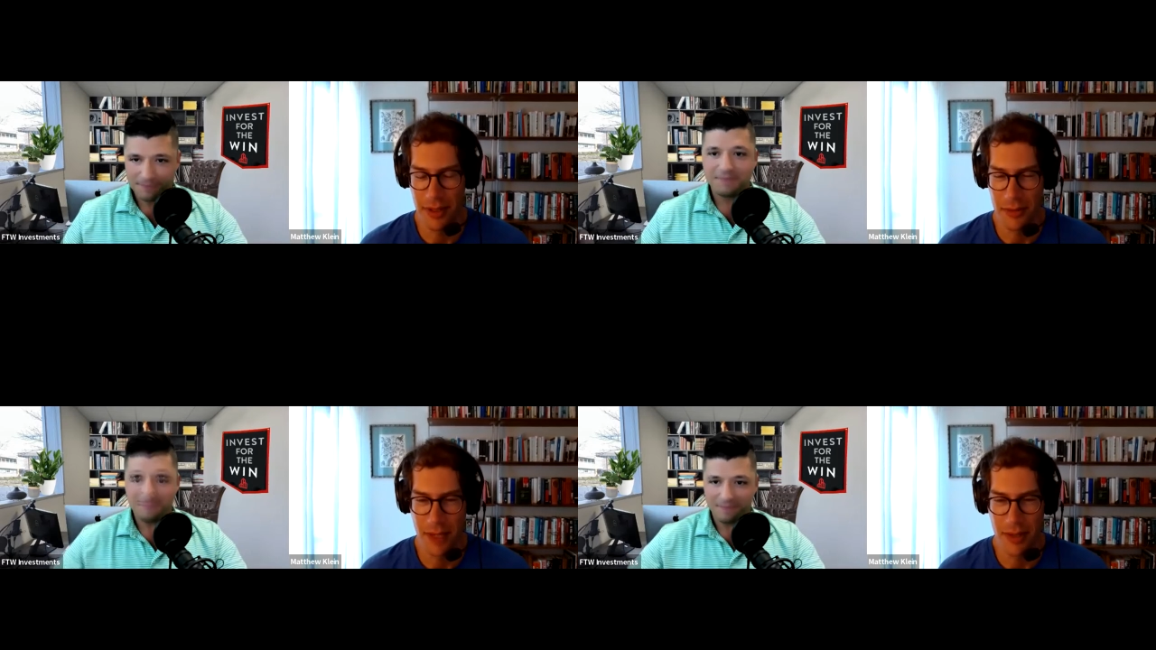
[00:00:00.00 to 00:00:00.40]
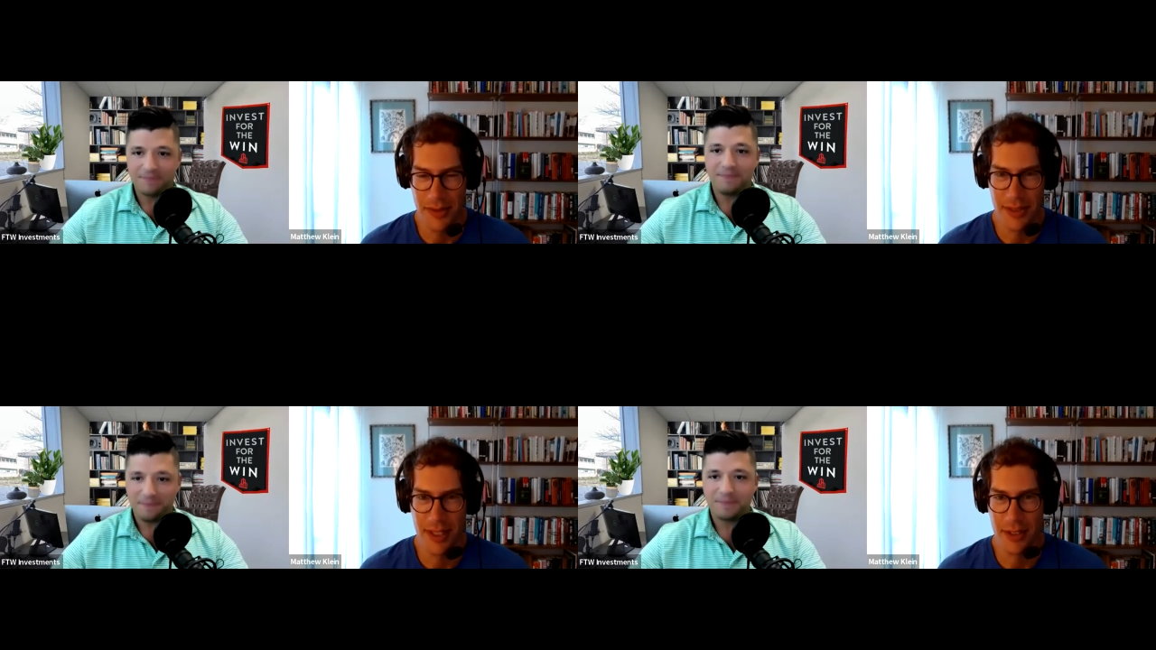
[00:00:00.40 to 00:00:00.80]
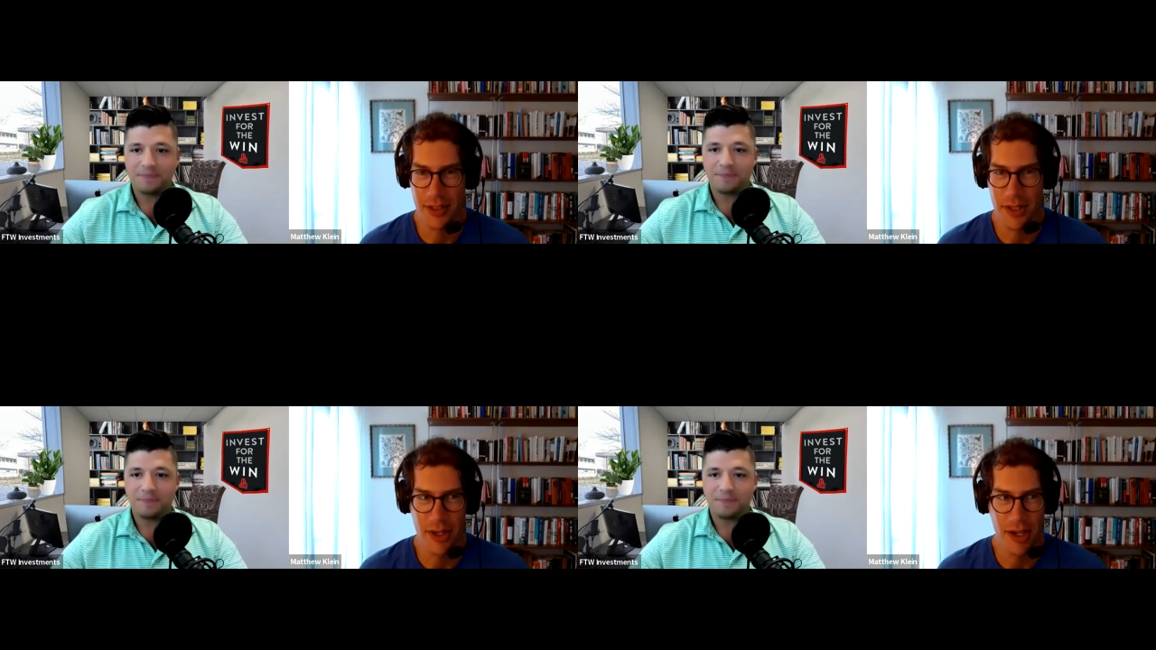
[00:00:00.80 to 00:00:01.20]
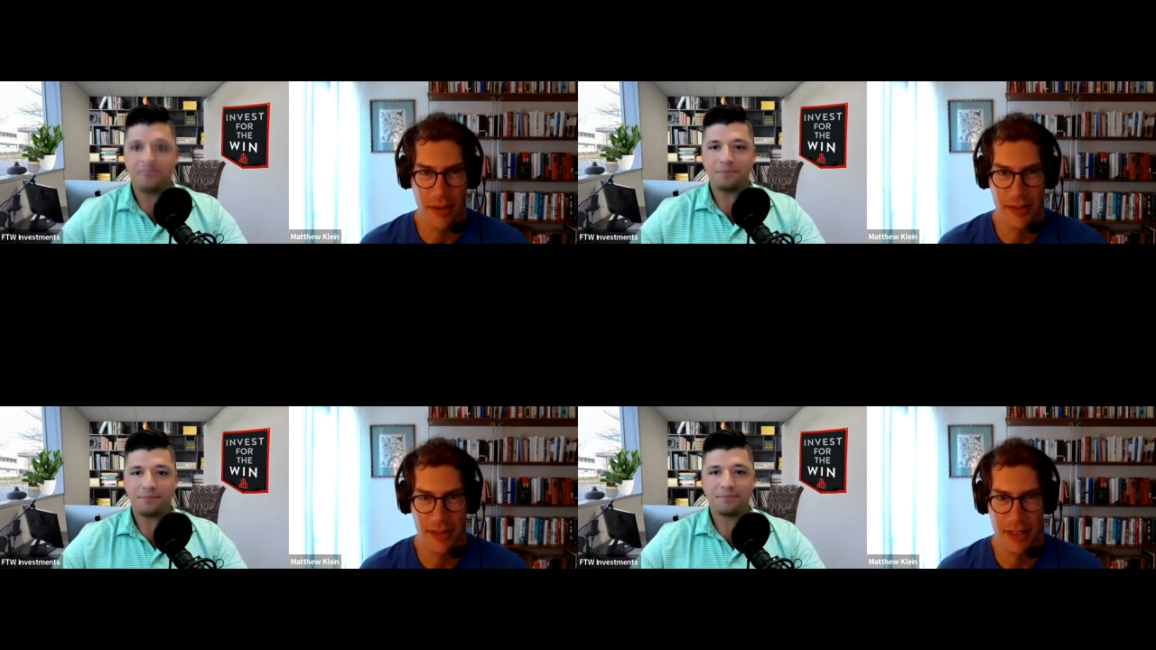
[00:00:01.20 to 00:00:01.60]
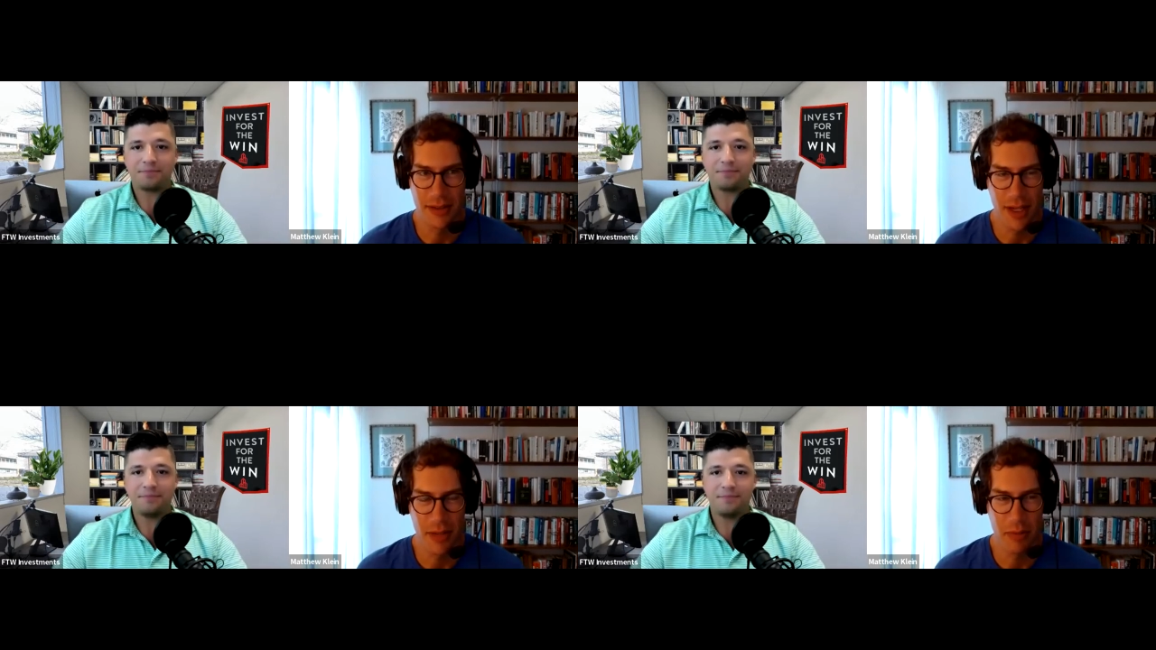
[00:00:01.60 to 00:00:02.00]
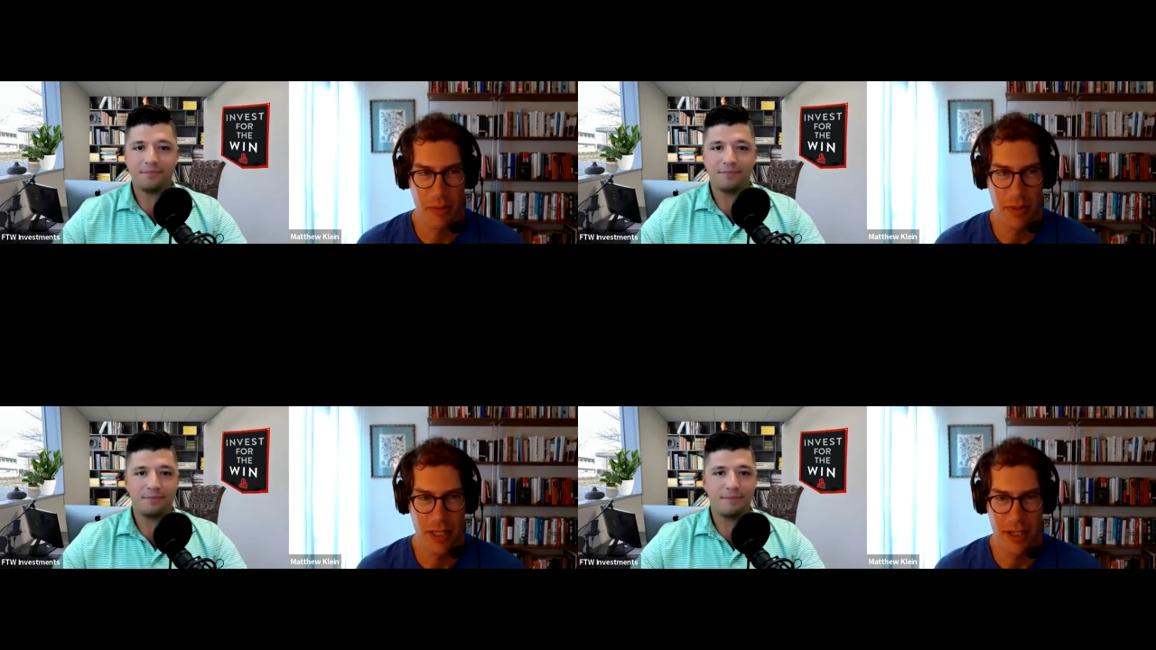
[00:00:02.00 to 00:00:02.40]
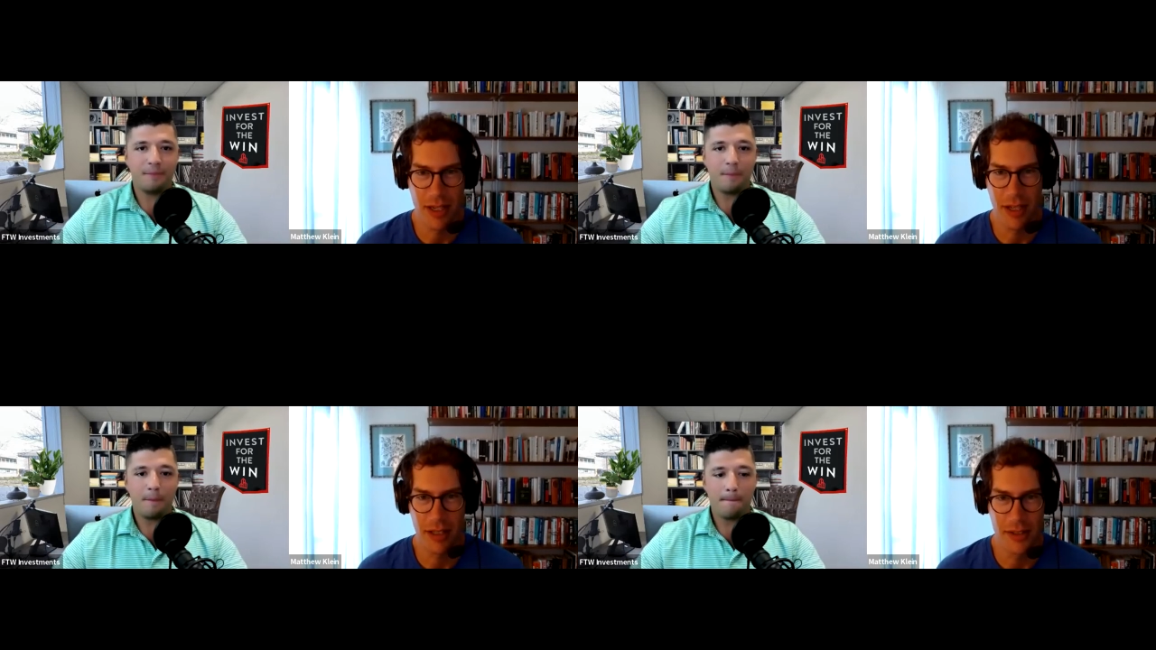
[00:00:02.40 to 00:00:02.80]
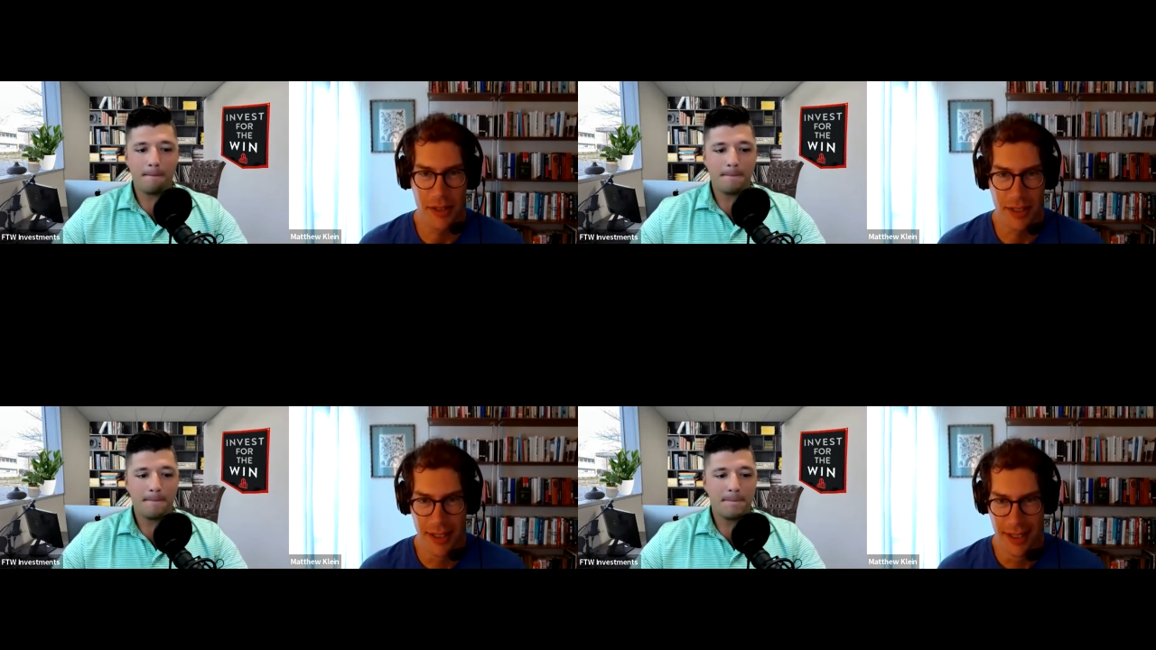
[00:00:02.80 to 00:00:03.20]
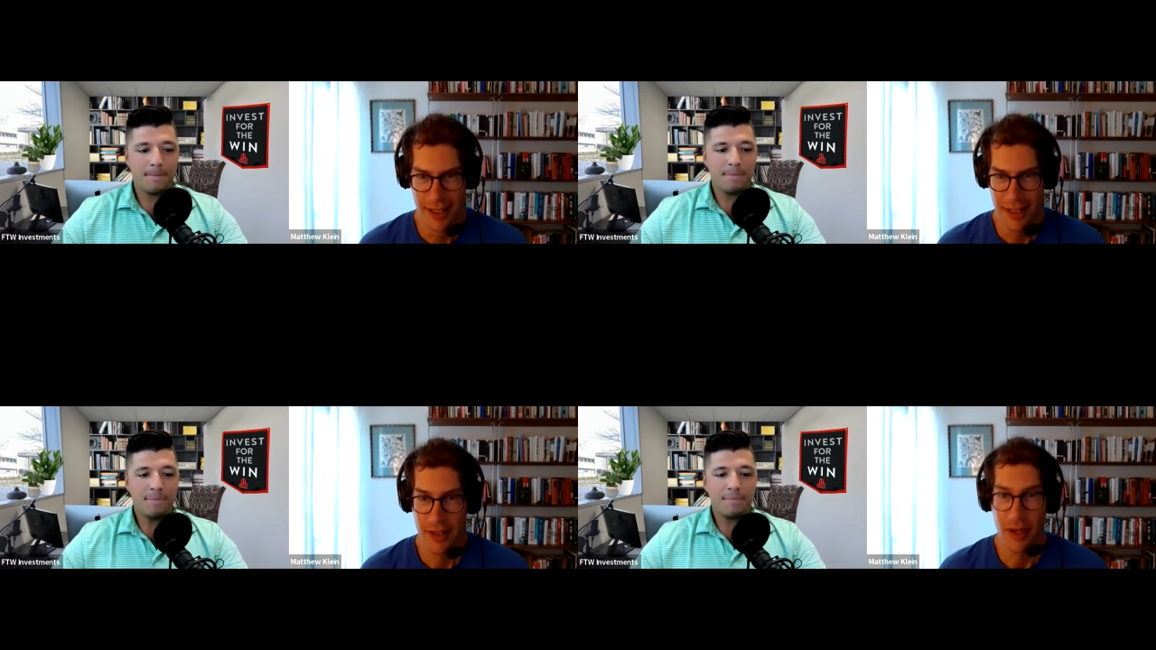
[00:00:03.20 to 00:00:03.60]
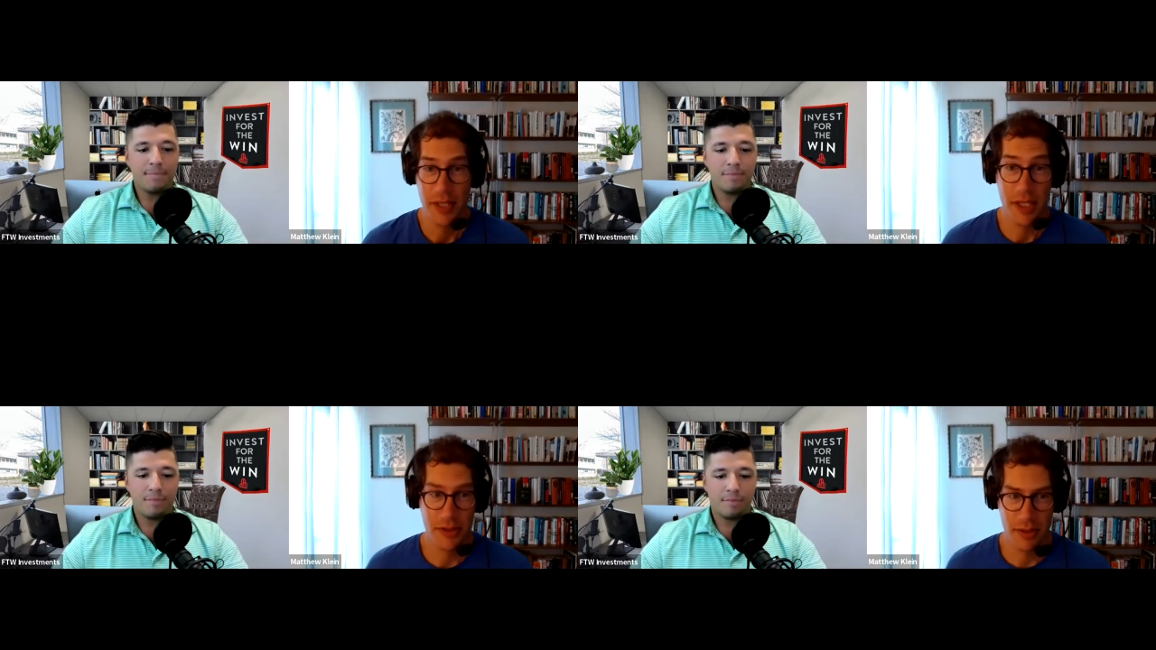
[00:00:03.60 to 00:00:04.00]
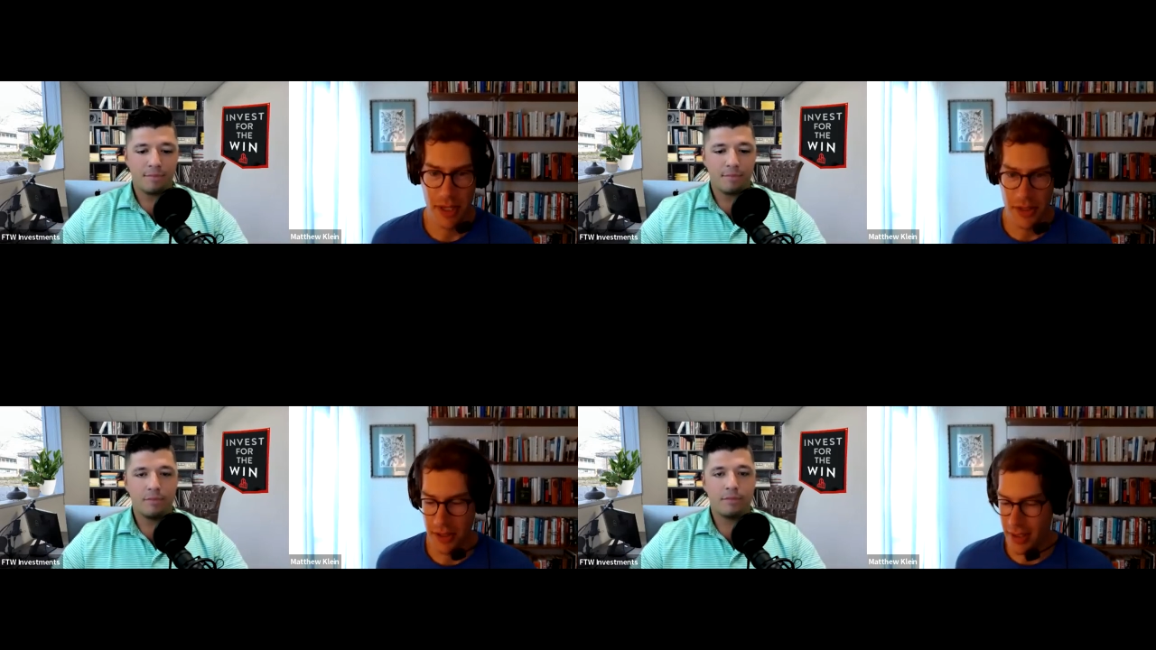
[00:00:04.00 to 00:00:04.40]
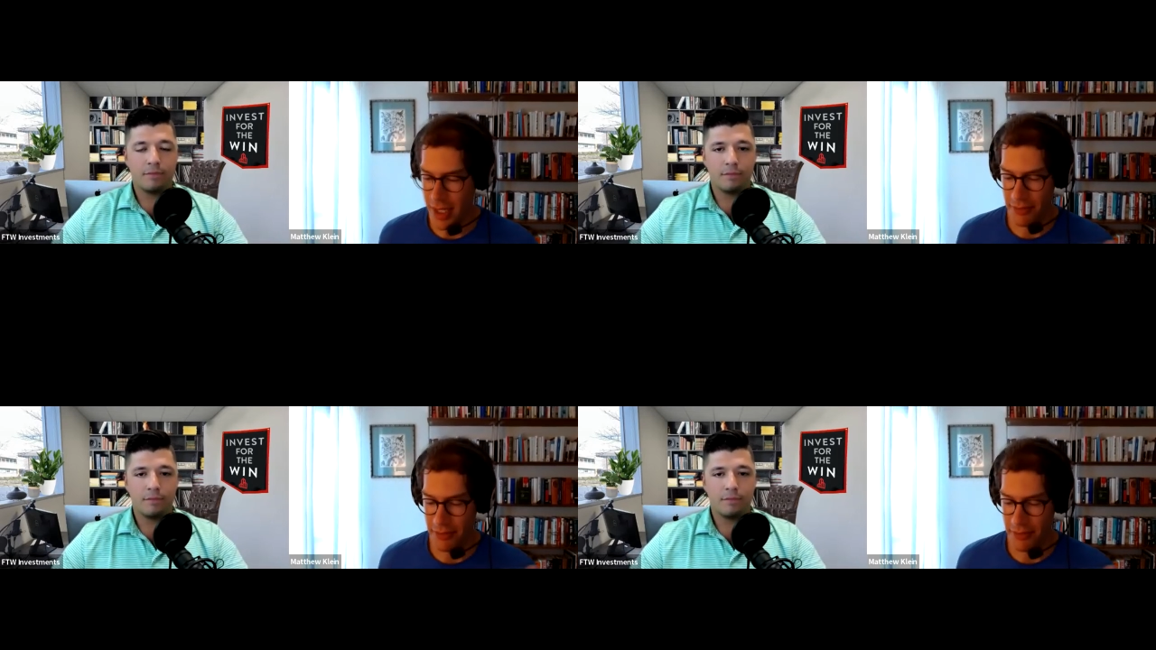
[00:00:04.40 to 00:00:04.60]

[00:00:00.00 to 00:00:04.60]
Speaker 1: You know, when I was getting started, I was, you know, I remember being in college and, you know, I was a history major and I